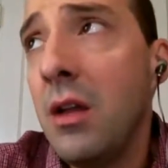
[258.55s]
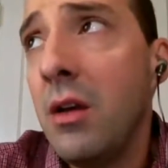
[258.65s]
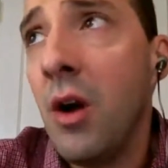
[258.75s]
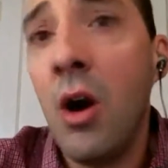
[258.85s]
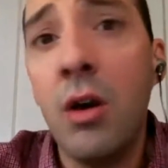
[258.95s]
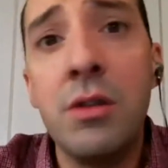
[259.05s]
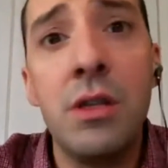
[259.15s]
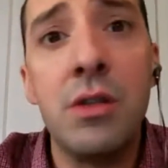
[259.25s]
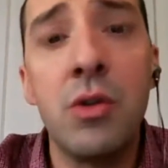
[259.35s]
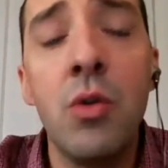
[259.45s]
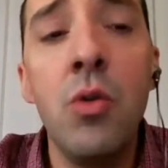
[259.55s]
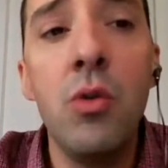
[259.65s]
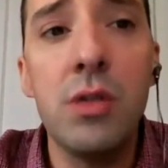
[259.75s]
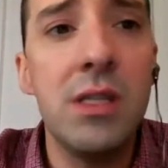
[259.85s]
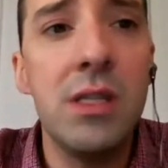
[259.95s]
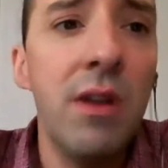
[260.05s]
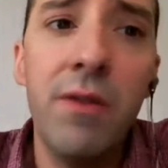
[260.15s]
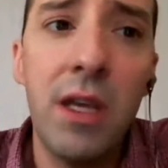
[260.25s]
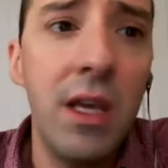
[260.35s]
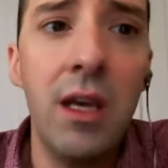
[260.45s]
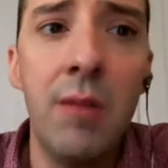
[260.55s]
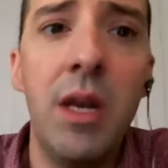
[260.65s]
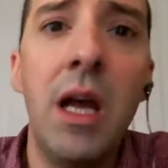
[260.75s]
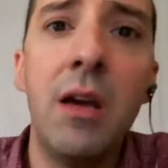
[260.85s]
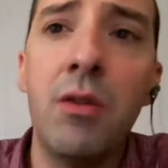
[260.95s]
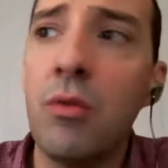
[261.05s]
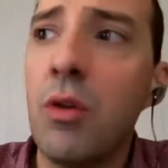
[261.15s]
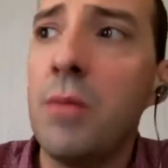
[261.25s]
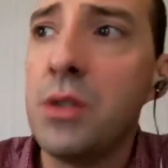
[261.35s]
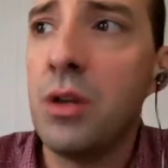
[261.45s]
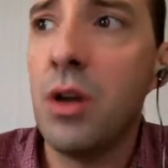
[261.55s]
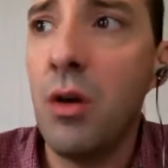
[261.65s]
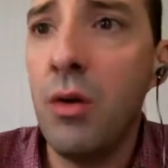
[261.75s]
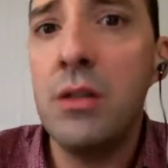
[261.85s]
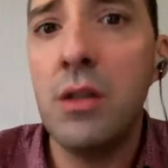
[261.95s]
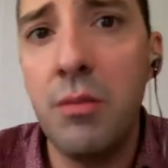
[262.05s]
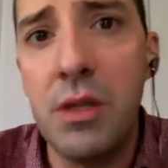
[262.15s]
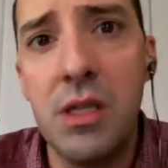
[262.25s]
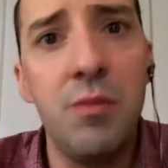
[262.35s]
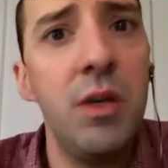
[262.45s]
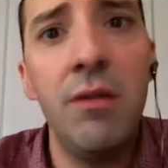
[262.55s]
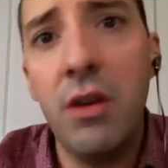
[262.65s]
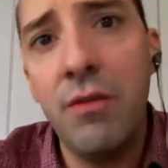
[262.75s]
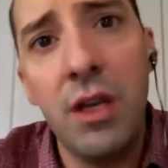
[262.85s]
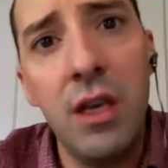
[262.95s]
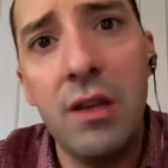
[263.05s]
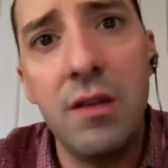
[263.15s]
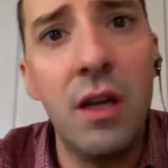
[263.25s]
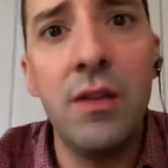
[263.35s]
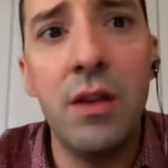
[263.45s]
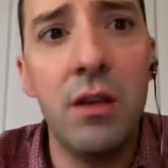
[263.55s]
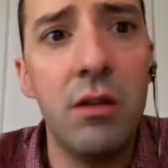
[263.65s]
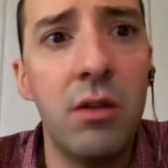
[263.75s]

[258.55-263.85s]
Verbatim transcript: the arts in schools is even if a kid i mean i grew up to go into the business but even if a kid doesn't